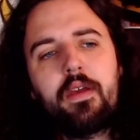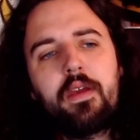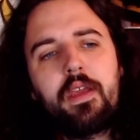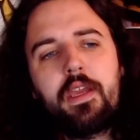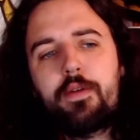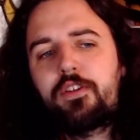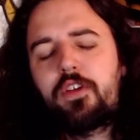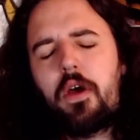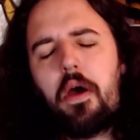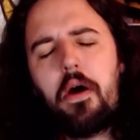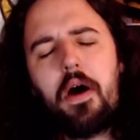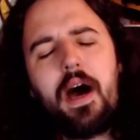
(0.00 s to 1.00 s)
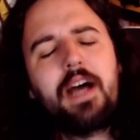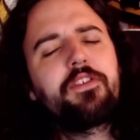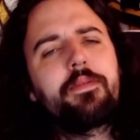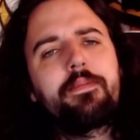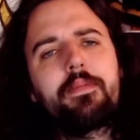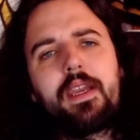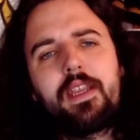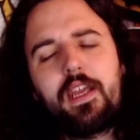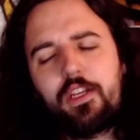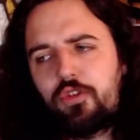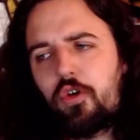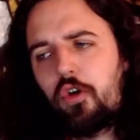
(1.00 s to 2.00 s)
He was awesome, and I
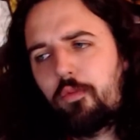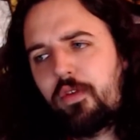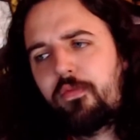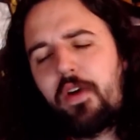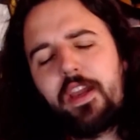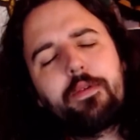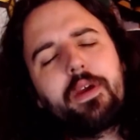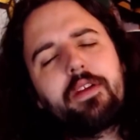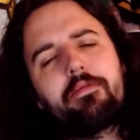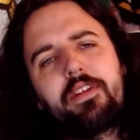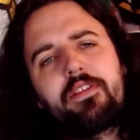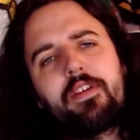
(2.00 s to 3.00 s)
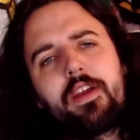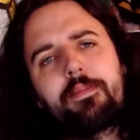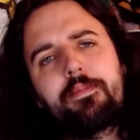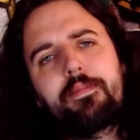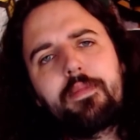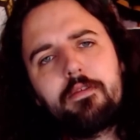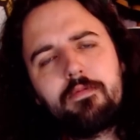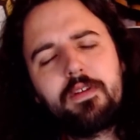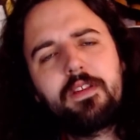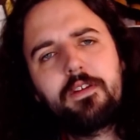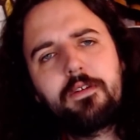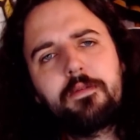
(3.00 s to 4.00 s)
do hope we find a way to re-sign him. I
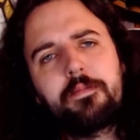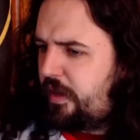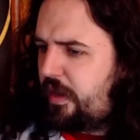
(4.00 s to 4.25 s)
really do.